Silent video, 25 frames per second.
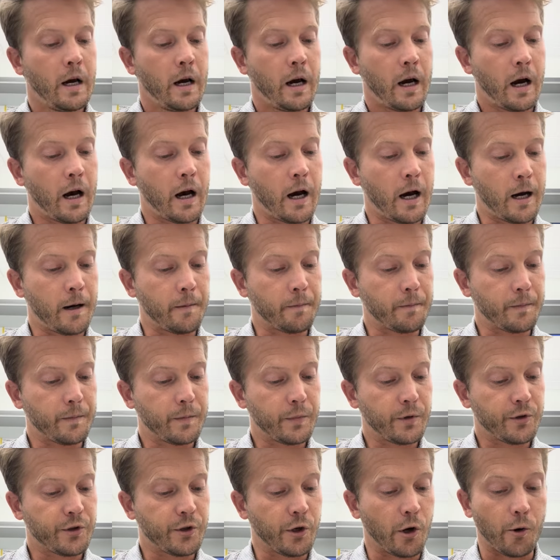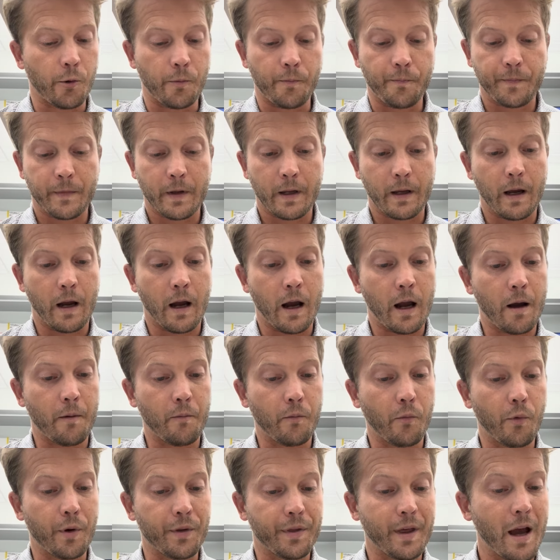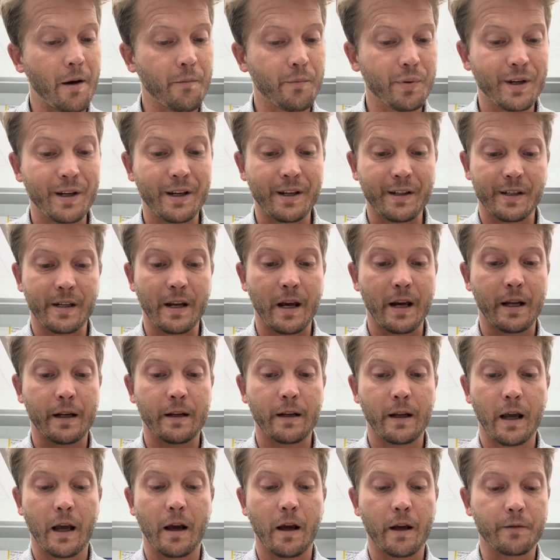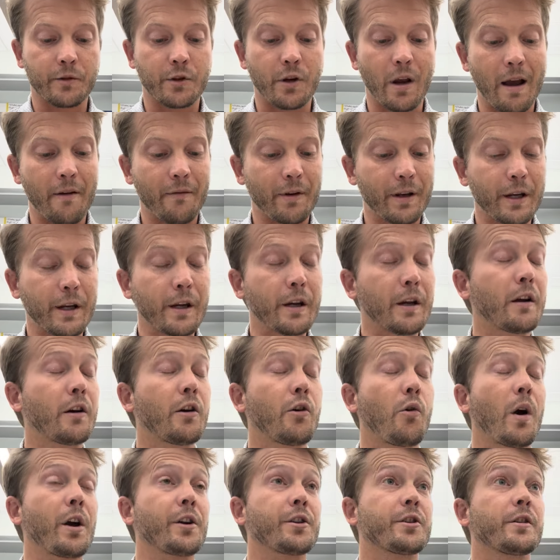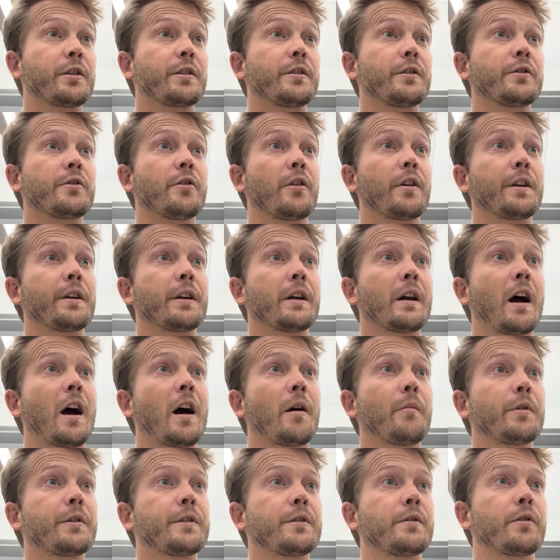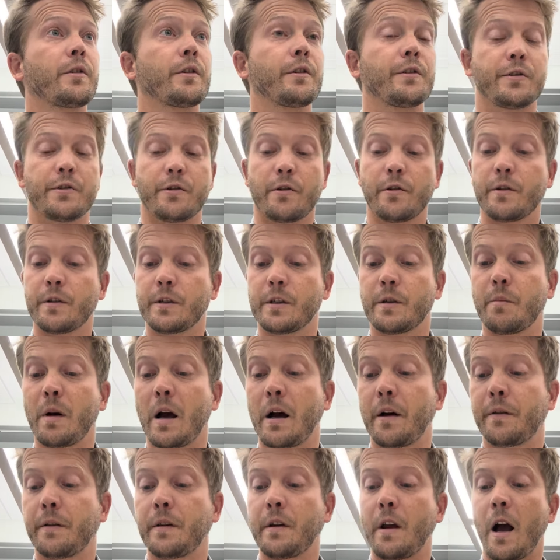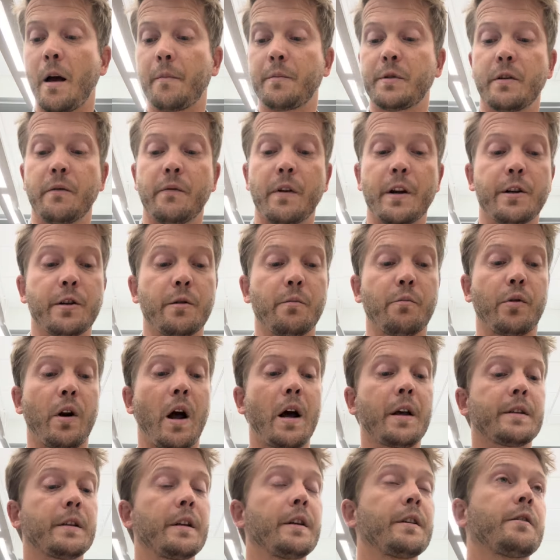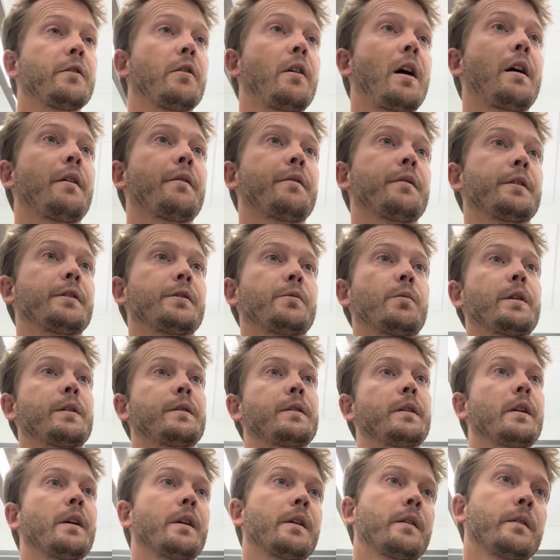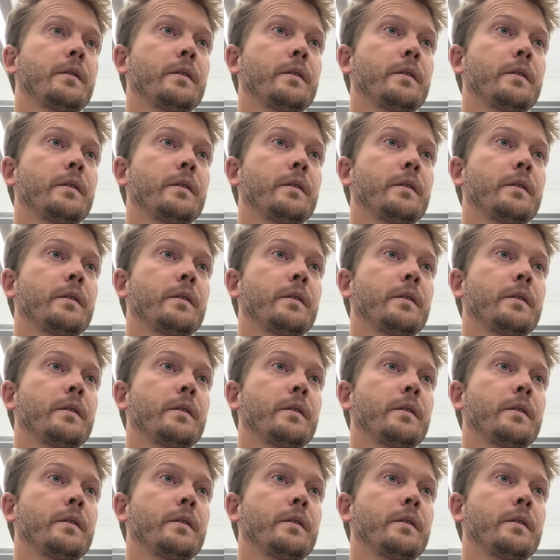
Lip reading: With that being said, do you have any questions or any comments or concerns about the observation process or how things went today?